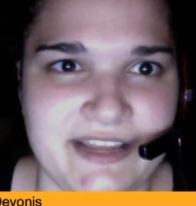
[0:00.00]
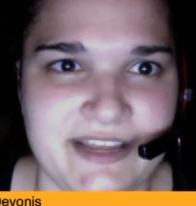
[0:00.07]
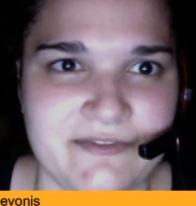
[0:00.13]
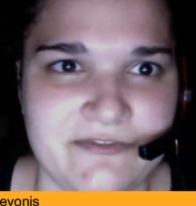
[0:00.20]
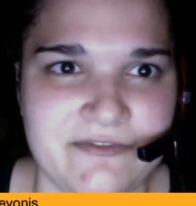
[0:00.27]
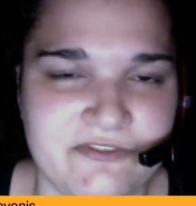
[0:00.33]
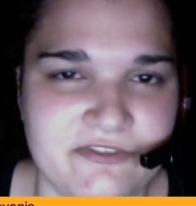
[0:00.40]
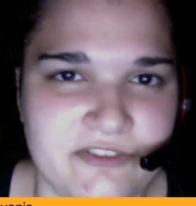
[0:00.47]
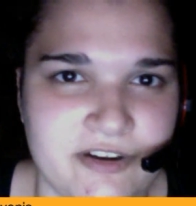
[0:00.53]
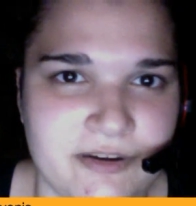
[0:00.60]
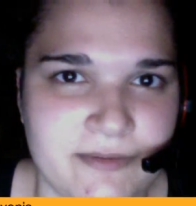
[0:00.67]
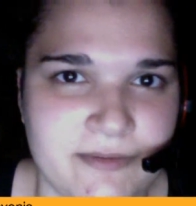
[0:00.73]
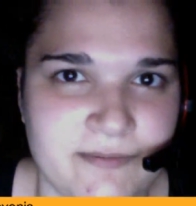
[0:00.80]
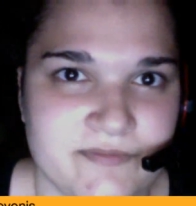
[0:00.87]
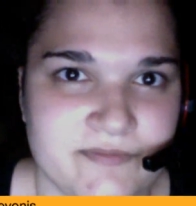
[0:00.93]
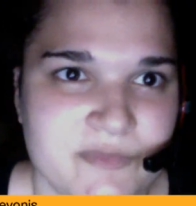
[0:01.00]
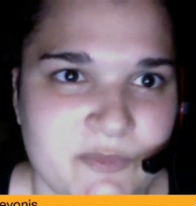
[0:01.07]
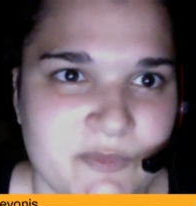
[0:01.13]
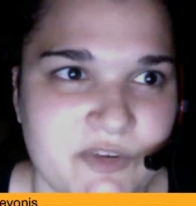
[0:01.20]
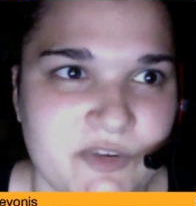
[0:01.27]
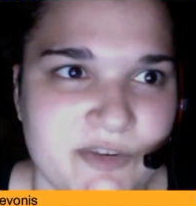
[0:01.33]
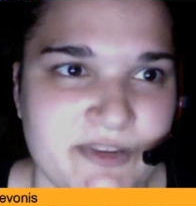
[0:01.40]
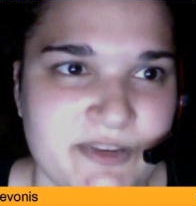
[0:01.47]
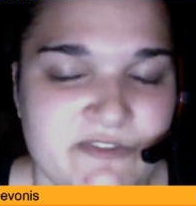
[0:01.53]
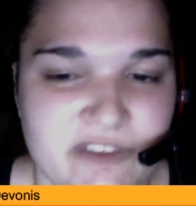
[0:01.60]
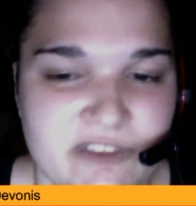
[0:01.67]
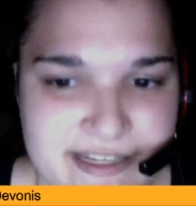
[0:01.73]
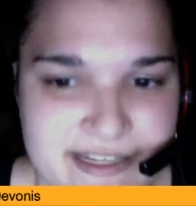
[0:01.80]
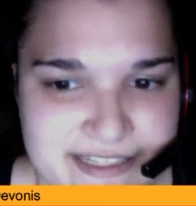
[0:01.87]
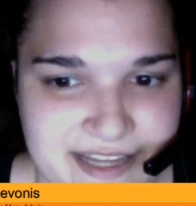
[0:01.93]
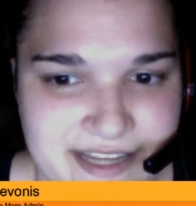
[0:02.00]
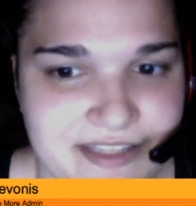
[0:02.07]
from when we find out